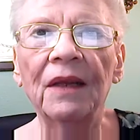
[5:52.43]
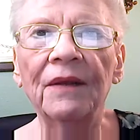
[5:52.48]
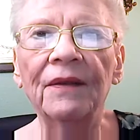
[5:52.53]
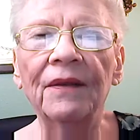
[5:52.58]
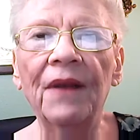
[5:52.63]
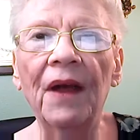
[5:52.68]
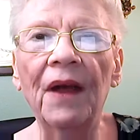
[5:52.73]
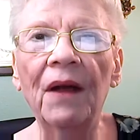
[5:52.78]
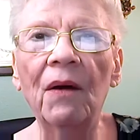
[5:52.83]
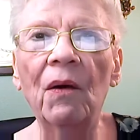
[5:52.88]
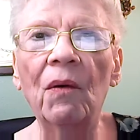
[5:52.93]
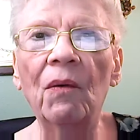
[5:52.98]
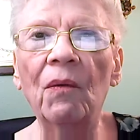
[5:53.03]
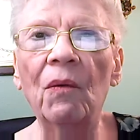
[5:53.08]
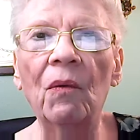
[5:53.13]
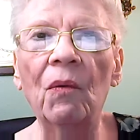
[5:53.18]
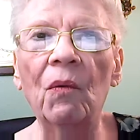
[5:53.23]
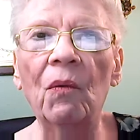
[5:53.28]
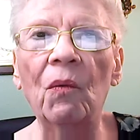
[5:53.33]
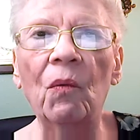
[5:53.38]
that
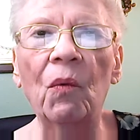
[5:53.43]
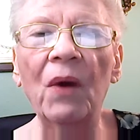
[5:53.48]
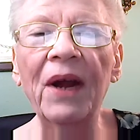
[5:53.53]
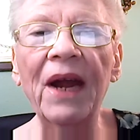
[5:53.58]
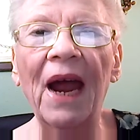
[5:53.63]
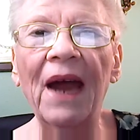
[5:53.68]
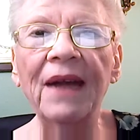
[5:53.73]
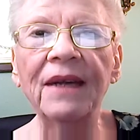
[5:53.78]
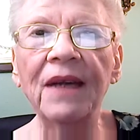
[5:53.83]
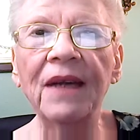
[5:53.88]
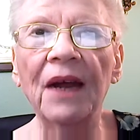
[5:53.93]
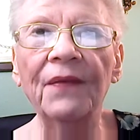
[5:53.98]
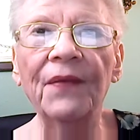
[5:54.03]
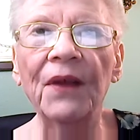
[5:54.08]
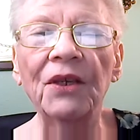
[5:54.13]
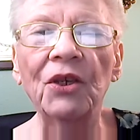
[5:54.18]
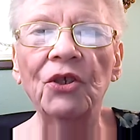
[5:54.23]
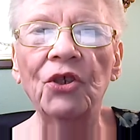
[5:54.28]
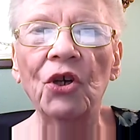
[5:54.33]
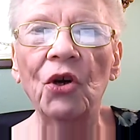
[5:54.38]
we had
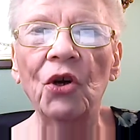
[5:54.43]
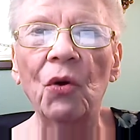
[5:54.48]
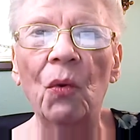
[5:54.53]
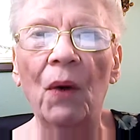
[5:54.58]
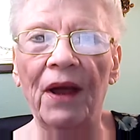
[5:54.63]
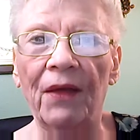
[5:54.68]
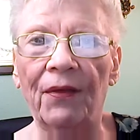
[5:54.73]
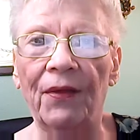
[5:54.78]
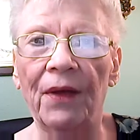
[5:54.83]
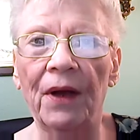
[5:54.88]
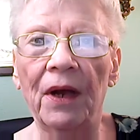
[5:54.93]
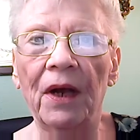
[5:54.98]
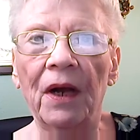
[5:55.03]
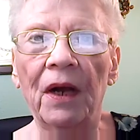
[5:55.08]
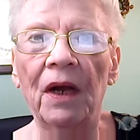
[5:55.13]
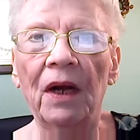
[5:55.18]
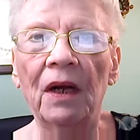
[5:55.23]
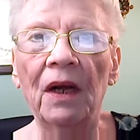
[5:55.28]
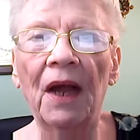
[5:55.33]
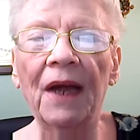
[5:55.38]
nothing to do with.
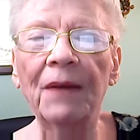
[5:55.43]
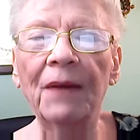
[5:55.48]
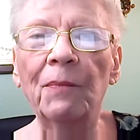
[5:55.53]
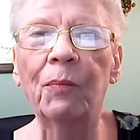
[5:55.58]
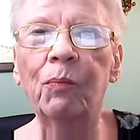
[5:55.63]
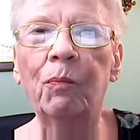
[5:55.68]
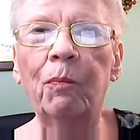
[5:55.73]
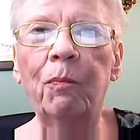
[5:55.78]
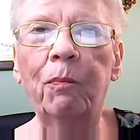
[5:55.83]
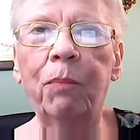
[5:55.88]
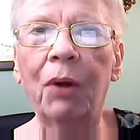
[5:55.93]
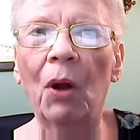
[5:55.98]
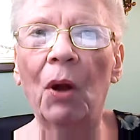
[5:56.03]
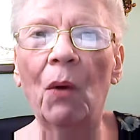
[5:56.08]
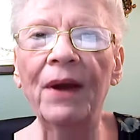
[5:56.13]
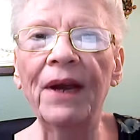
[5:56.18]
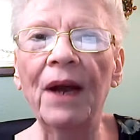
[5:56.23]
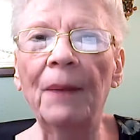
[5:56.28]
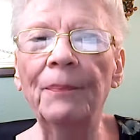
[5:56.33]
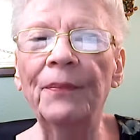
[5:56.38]
Like
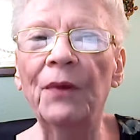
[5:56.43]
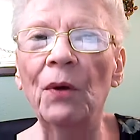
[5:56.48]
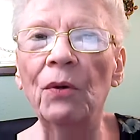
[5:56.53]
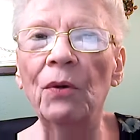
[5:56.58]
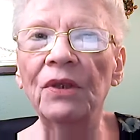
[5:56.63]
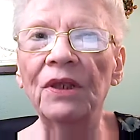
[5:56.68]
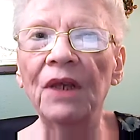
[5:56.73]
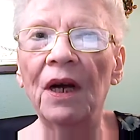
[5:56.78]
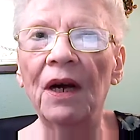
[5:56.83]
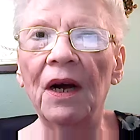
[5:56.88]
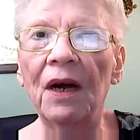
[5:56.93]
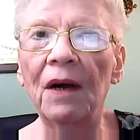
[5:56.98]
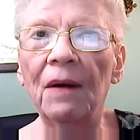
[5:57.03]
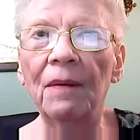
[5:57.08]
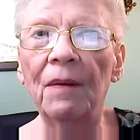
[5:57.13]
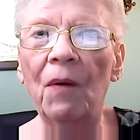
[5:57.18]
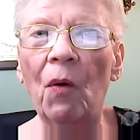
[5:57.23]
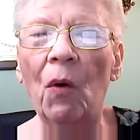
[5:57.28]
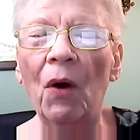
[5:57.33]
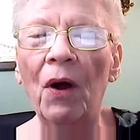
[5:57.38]
blowing up those
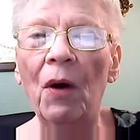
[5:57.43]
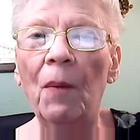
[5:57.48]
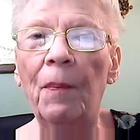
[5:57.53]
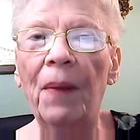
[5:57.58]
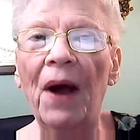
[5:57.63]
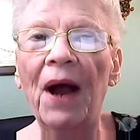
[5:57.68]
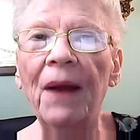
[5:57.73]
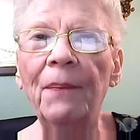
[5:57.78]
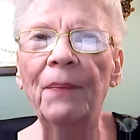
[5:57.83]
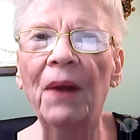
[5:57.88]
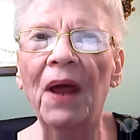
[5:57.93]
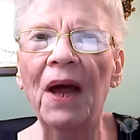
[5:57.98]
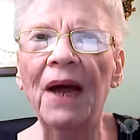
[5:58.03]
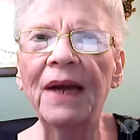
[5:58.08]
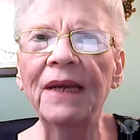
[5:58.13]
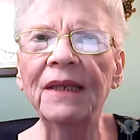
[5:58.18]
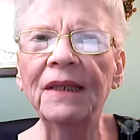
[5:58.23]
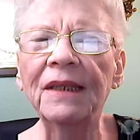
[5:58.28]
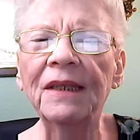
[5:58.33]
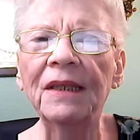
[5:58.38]
oil
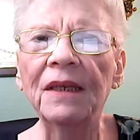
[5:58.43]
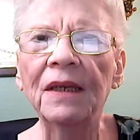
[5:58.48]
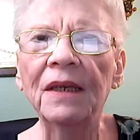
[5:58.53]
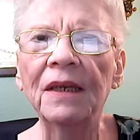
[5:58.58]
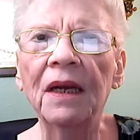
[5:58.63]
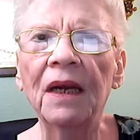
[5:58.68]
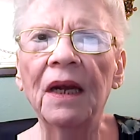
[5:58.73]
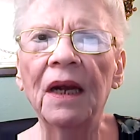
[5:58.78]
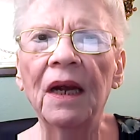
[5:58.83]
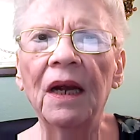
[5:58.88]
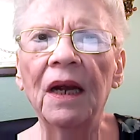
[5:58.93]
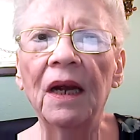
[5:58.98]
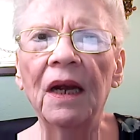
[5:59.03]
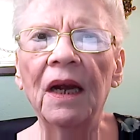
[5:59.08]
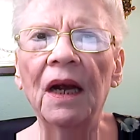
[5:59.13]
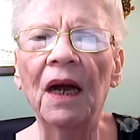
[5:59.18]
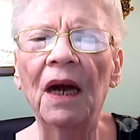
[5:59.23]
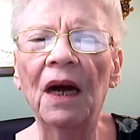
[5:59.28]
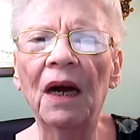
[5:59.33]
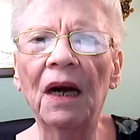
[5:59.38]
pipelines.
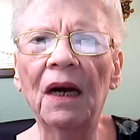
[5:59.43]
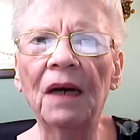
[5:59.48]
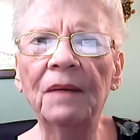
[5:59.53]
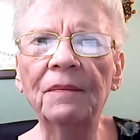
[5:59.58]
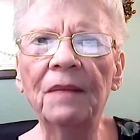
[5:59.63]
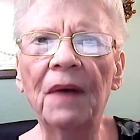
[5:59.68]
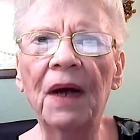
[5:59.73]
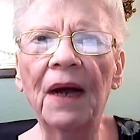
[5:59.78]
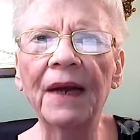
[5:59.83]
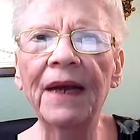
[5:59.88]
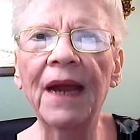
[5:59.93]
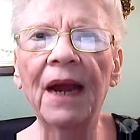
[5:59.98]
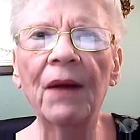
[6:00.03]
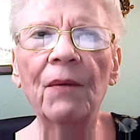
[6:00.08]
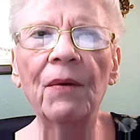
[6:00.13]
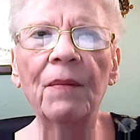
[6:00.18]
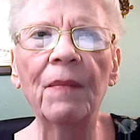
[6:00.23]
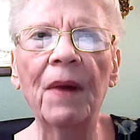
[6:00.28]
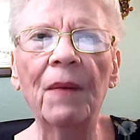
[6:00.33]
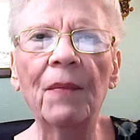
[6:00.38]
I can't
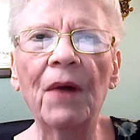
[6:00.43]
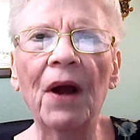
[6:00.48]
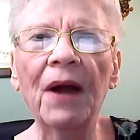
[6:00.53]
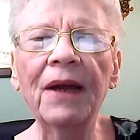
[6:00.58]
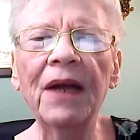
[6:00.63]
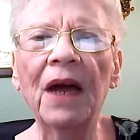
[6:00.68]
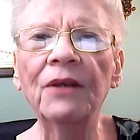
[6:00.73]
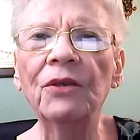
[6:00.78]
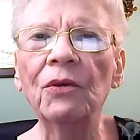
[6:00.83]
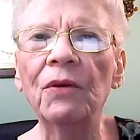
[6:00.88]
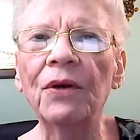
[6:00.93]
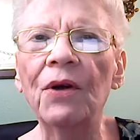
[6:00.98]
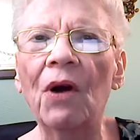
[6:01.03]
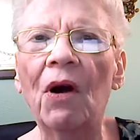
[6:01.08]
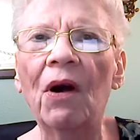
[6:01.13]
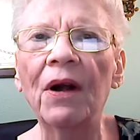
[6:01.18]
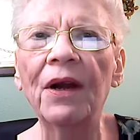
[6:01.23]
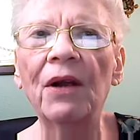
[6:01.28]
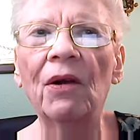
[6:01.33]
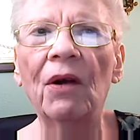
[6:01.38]
remember. I got to do an
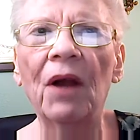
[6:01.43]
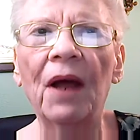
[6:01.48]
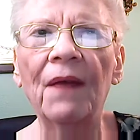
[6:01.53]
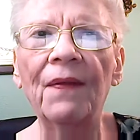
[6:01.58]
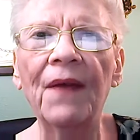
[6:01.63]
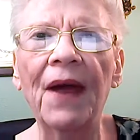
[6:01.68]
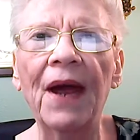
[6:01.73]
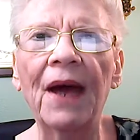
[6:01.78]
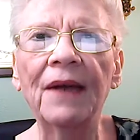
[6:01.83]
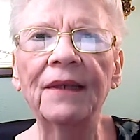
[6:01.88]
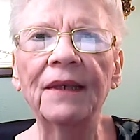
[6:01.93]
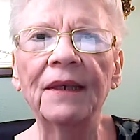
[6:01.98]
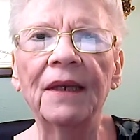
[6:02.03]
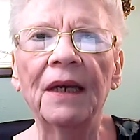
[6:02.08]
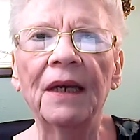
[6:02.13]
article on that.